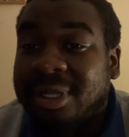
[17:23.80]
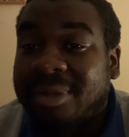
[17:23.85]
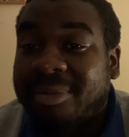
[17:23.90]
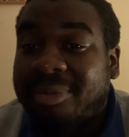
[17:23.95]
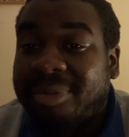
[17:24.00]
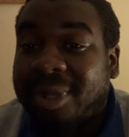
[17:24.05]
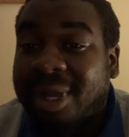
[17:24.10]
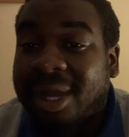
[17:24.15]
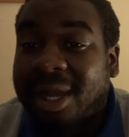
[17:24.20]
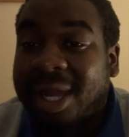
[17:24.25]

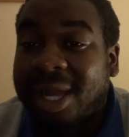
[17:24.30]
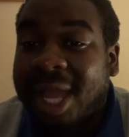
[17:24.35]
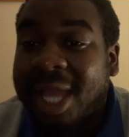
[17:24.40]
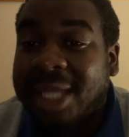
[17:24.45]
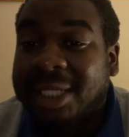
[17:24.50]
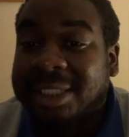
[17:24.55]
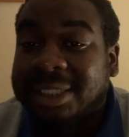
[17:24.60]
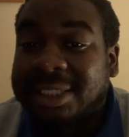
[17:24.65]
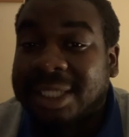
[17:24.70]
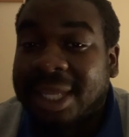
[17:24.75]
But at
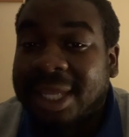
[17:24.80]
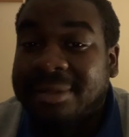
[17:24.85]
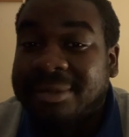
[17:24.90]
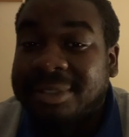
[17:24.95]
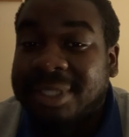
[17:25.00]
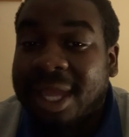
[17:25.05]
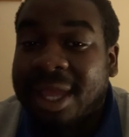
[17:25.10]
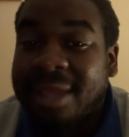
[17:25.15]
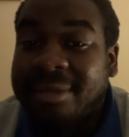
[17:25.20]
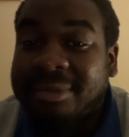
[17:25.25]
the same
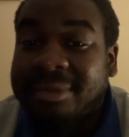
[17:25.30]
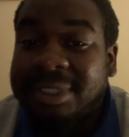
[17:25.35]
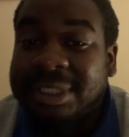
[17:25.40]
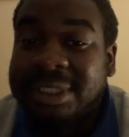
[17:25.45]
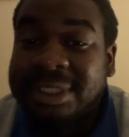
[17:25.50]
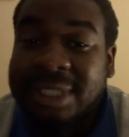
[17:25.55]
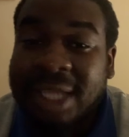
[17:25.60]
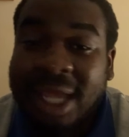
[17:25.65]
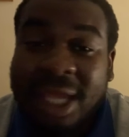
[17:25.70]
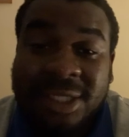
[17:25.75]
time,
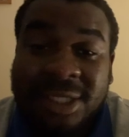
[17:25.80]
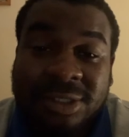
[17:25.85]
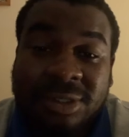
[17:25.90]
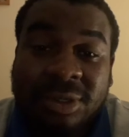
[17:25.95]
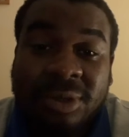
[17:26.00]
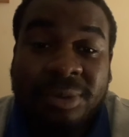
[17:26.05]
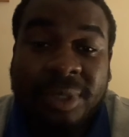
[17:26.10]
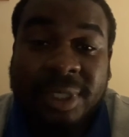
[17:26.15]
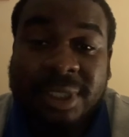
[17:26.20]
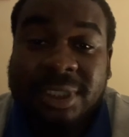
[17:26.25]
these guys know
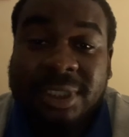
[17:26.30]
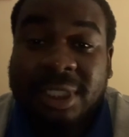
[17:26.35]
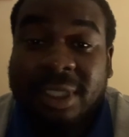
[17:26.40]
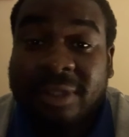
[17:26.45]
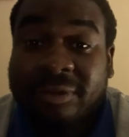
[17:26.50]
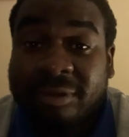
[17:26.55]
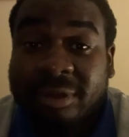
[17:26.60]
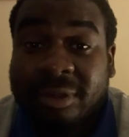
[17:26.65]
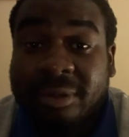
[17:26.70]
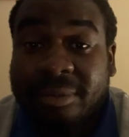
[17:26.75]
when to
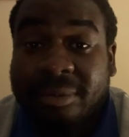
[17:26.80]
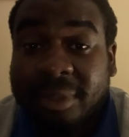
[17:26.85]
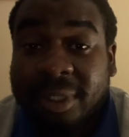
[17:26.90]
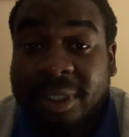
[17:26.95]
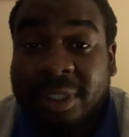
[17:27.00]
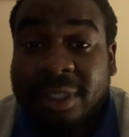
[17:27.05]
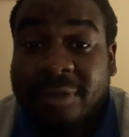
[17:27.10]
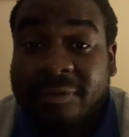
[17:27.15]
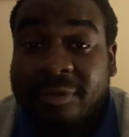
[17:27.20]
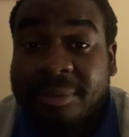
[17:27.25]
give
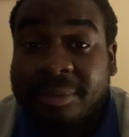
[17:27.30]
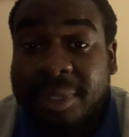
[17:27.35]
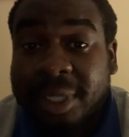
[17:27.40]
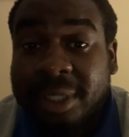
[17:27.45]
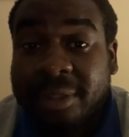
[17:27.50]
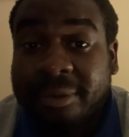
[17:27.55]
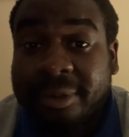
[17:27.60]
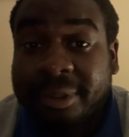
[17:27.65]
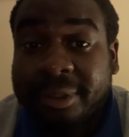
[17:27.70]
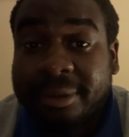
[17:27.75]
a
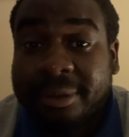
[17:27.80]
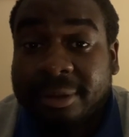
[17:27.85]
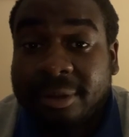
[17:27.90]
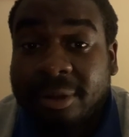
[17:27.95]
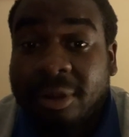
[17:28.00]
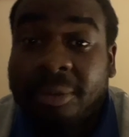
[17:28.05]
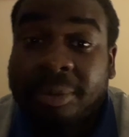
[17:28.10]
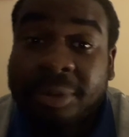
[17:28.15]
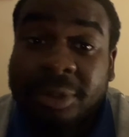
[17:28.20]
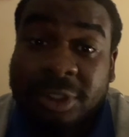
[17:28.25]
penalty
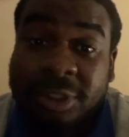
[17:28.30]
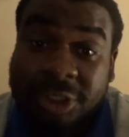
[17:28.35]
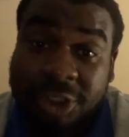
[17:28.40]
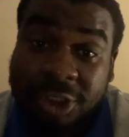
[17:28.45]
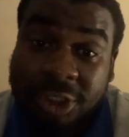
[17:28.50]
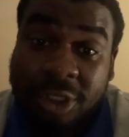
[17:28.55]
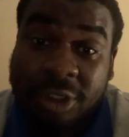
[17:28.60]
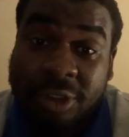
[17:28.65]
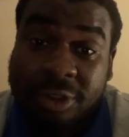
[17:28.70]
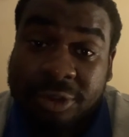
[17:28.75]
or pull a
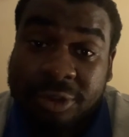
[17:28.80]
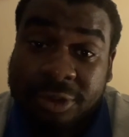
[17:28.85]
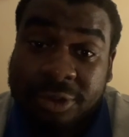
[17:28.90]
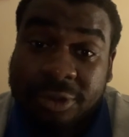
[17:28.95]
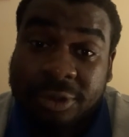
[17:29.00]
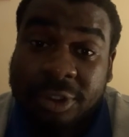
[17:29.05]
shirt or two.